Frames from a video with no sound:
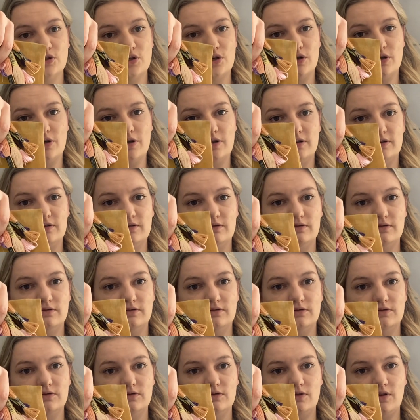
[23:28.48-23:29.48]
Co.
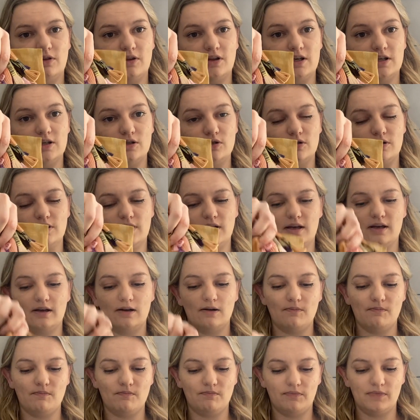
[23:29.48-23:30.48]
32 count.